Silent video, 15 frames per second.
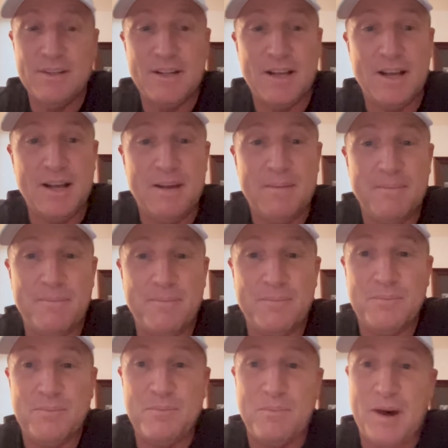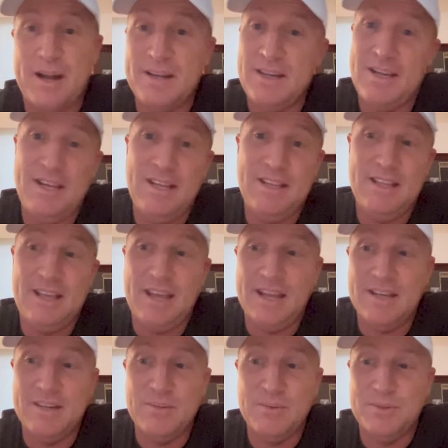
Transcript: but in the end it